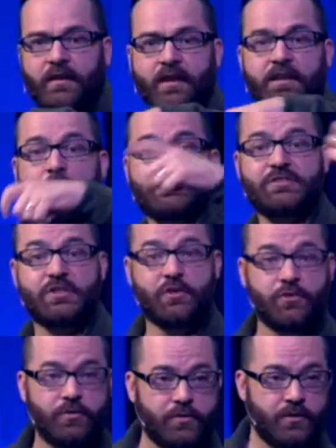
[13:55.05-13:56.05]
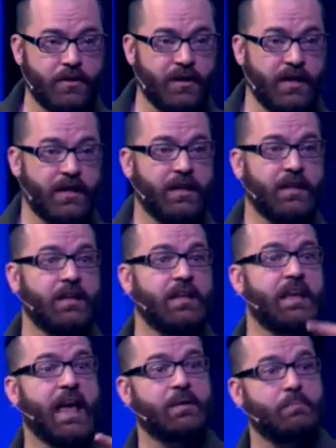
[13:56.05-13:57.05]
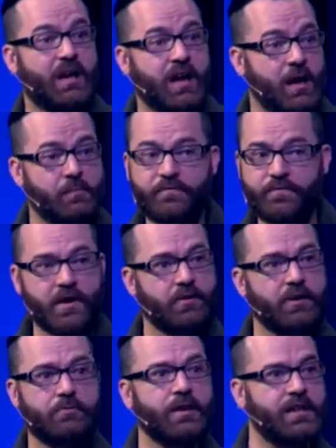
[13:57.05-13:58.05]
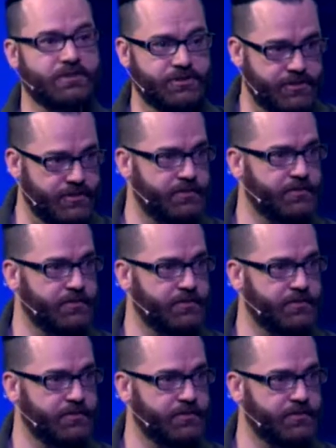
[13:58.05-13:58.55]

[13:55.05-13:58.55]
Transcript: And number two, he had become very rich.